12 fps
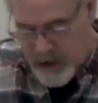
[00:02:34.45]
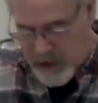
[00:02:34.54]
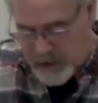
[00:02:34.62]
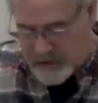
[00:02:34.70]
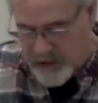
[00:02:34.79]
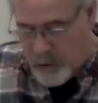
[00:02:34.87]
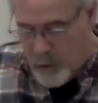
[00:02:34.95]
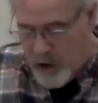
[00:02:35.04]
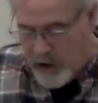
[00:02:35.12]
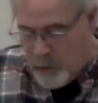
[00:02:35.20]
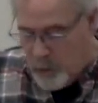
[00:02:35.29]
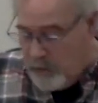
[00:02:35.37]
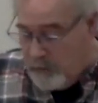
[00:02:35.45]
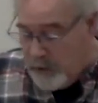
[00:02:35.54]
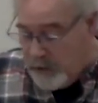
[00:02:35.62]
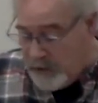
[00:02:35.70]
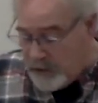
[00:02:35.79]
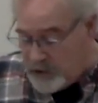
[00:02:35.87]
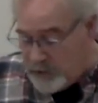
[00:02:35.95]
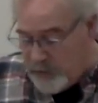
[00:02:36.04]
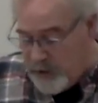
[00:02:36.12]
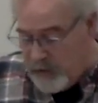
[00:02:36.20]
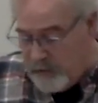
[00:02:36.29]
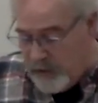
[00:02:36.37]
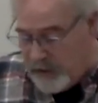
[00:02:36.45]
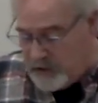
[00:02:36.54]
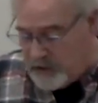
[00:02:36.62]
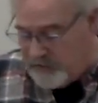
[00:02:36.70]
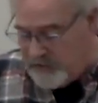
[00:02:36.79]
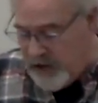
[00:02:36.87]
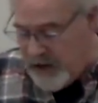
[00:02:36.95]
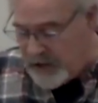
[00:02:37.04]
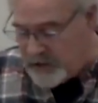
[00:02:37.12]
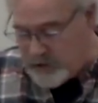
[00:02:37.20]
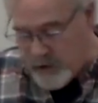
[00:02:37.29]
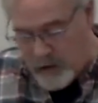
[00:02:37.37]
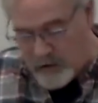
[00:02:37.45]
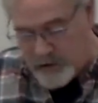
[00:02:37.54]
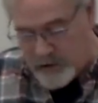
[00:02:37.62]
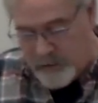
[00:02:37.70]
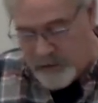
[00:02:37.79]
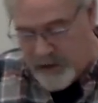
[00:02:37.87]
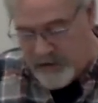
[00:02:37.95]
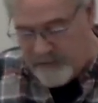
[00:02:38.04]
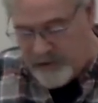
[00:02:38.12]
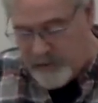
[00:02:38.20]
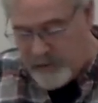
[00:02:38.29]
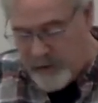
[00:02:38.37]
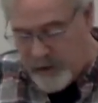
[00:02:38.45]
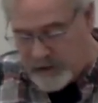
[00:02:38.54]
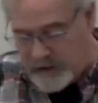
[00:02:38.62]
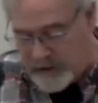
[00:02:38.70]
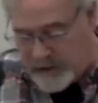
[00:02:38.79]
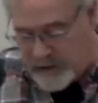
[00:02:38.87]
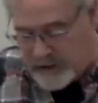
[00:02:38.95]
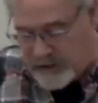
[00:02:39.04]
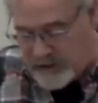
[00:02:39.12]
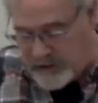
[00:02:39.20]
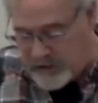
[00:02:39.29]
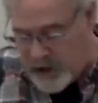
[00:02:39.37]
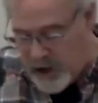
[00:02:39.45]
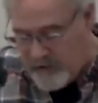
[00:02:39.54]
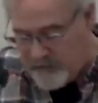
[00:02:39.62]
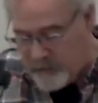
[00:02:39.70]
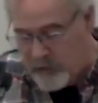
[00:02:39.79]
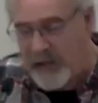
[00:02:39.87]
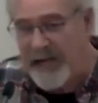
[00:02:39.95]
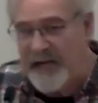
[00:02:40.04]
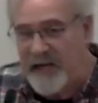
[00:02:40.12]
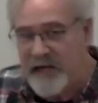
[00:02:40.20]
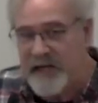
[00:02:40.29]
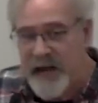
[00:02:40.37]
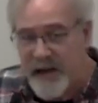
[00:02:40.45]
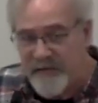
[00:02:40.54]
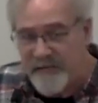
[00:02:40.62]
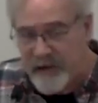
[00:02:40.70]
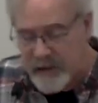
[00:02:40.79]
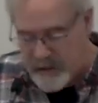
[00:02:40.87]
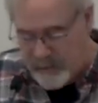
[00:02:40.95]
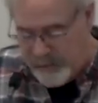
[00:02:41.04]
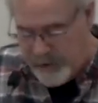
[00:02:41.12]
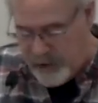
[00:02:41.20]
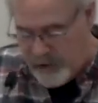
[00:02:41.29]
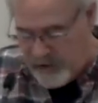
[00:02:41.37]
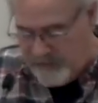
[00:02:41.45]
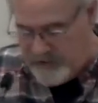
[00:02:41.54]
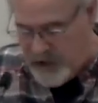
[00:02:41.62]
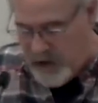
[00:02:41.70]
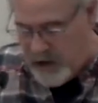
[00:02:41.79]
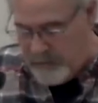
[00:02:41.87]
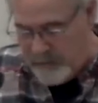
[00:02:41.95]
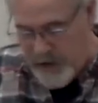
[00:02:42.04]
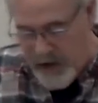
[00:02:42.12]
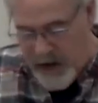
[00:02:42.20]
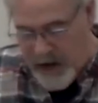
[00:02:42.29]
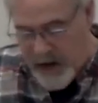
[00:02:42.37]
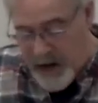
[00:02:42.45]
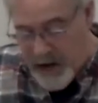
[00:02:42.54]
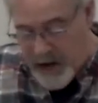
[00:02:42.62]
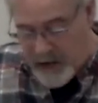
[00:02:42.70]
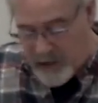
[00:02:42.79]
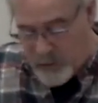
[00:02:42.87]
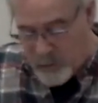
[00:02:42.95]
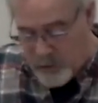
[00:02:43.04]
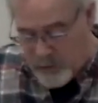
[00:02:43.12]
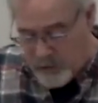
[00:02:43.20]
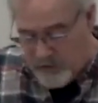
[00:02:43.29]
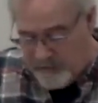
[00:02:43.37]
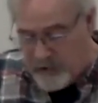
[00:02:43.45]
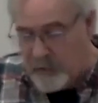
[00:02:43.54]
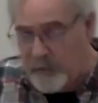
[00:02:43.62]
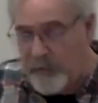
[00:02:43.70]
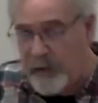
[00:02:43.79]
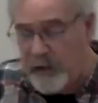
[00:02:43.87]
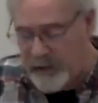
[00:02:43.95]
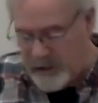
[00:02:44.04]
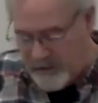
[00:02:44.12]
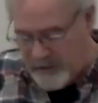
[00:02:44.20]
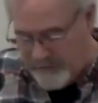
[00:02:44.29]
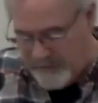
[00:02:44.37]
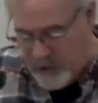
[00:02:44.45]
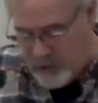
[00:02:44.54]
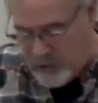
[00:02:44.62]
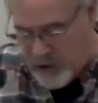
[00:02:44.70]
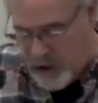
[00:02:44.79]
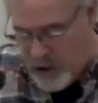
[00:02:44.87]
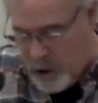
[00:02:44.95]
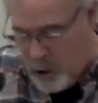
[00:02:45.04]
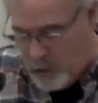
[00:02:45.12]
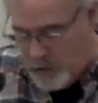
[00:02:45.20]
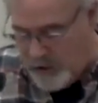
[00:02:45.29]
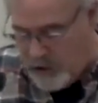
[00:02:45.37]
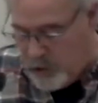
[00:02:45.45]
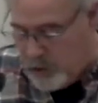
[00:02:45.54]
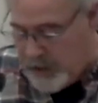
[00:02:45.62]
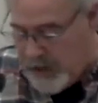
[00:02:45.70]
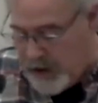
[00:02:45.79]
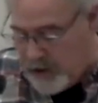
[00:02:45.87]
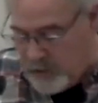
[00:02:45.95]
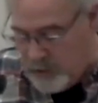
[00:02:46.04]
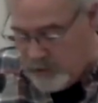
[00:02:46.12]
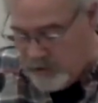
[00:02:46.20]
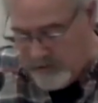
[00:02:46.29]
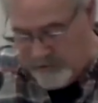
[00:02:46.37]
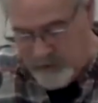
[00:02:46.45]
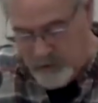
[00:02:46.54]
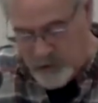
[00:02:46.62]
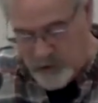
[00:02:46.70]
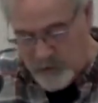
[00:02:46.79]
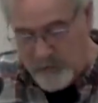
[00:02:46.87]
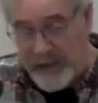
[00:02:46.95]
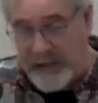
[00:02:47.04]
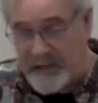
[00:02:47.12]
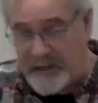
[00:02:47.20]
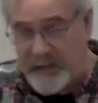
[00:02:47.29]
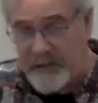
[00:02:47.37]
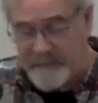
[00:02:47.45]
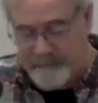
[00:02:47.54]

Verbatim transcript: Is that why you want millions upon millions of tax dollars to be levied upon citizens for an indefinite period of time and remove their ability to vote, holding you accountable in the future? Is it?